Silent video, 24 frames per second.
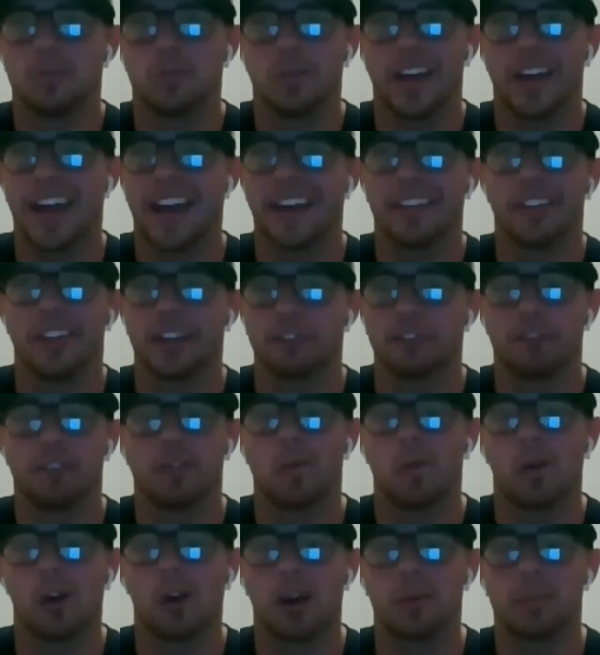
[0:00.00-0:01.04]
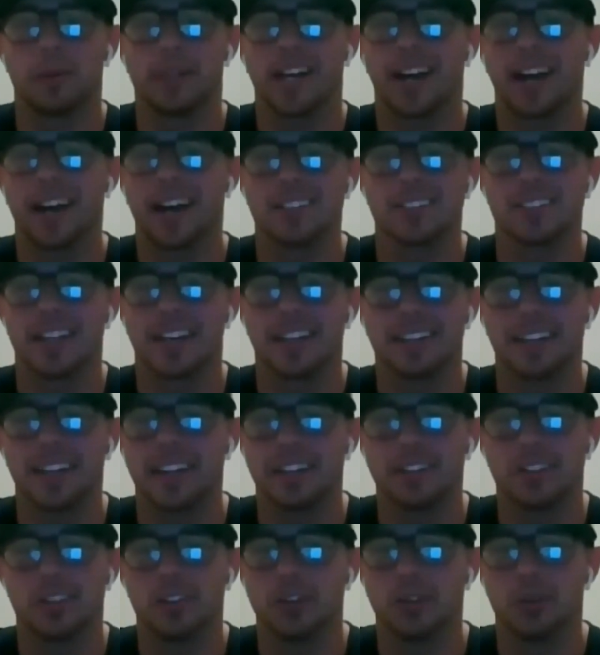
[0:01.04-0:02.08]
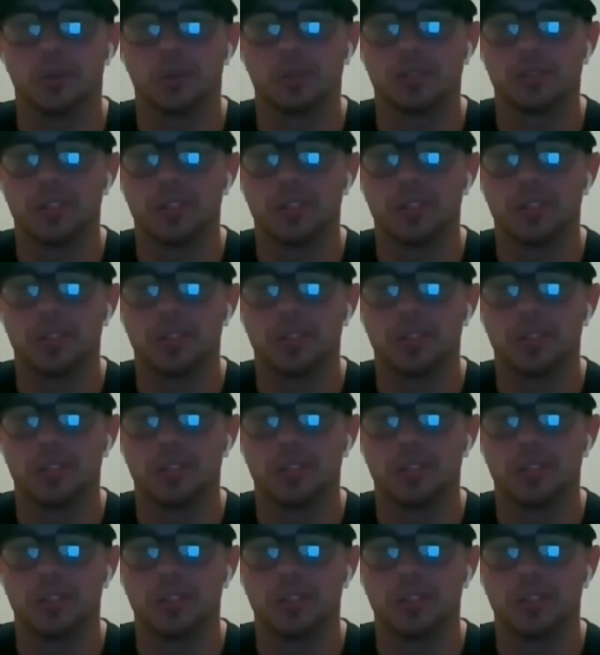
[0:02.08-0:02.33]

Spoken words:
had like four RBIs that day too.